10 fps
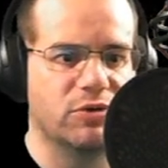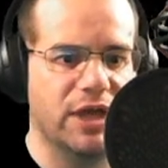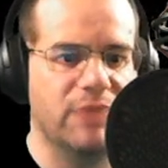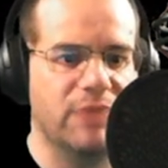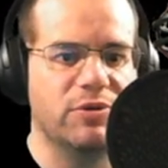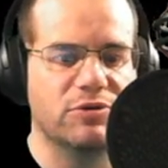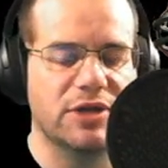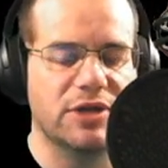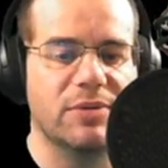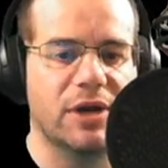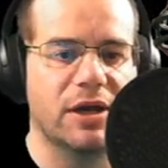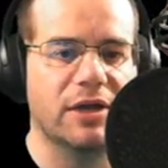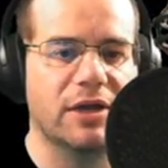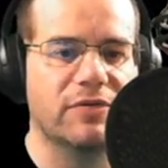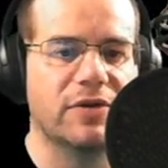keep your team
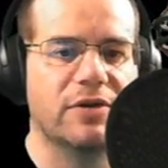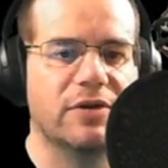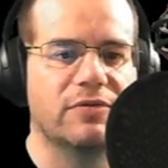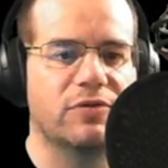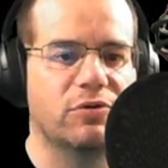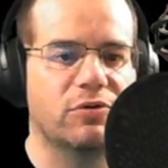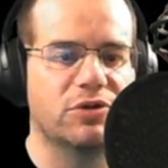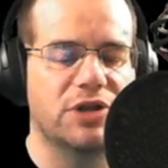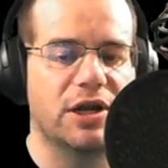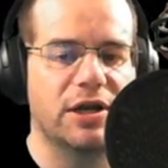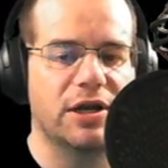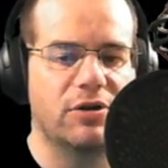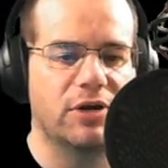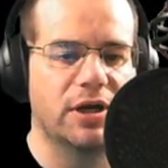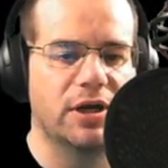alive for slightly
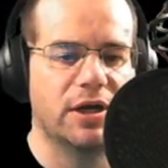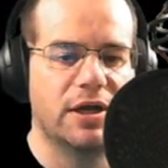longer,